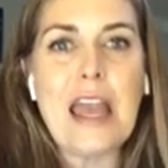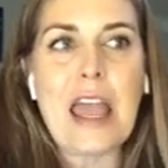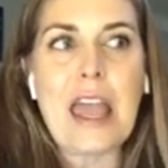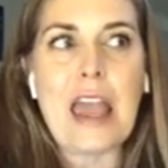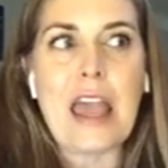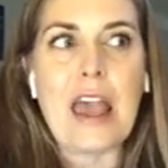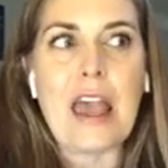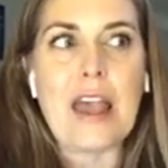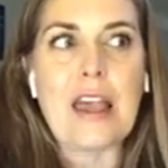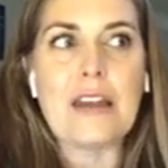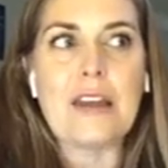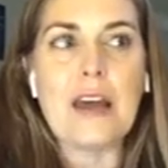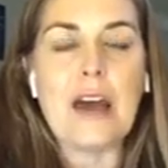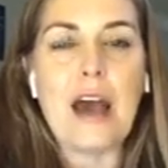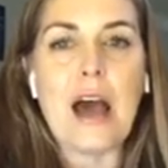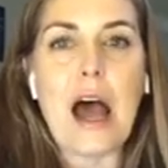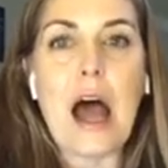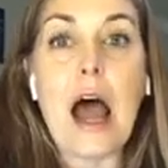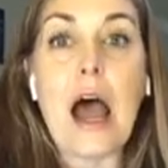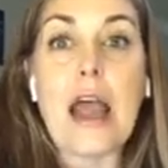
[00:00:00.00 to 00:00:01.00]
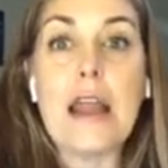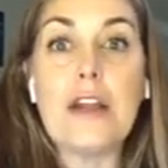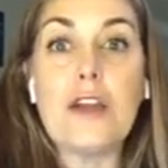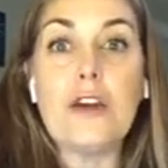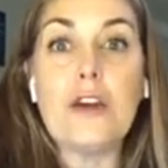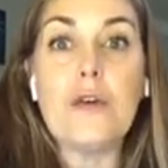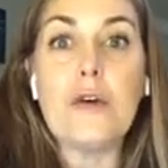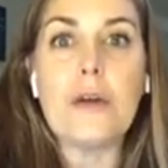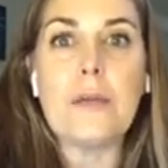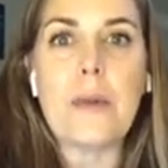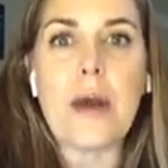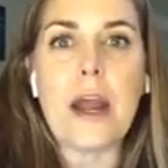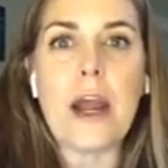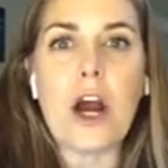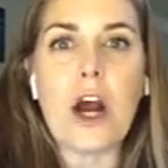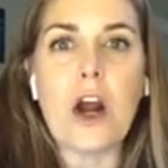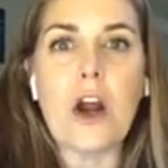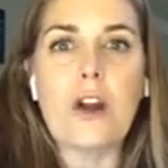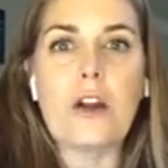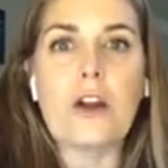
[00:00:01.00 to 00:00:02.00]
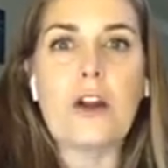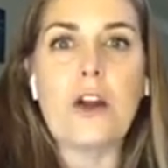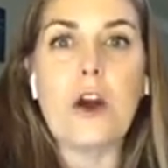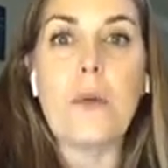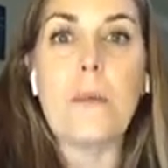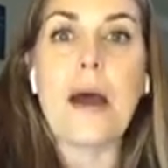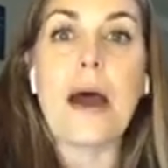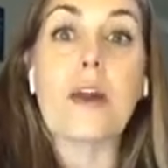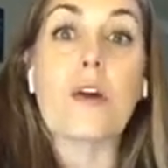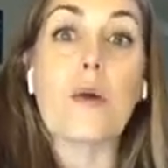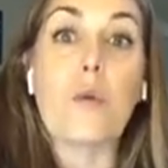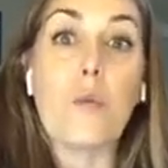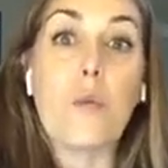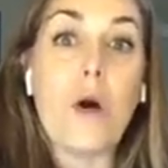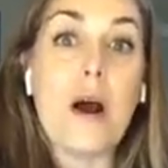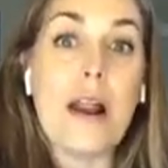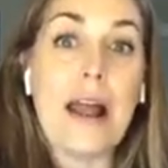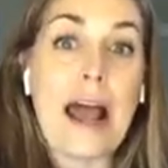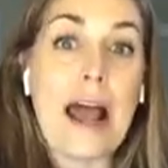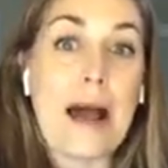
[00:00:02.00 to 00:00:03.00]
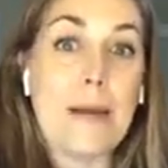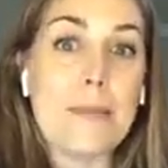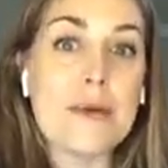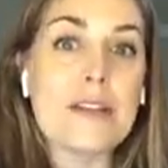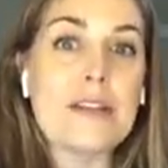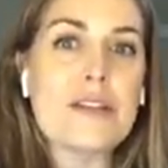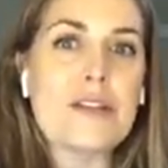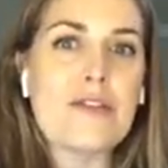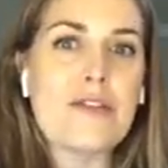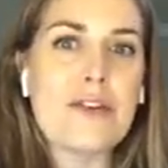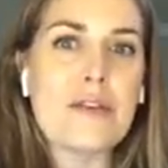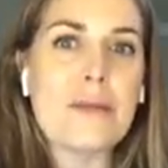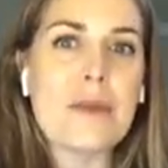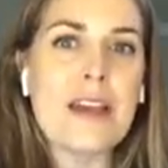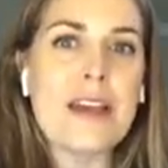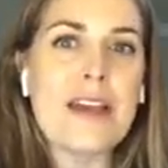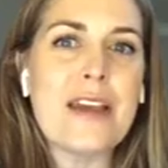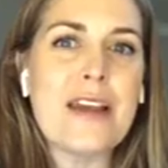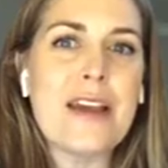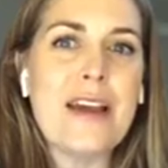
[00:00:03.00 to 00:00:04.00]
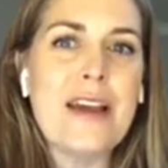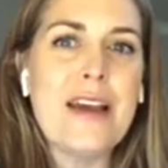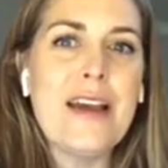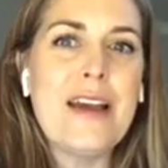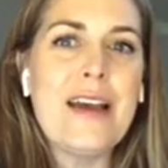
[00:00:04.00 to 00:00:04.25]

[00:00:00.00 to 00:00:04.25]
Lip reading: And I knew in my heart, no matter what happens for me,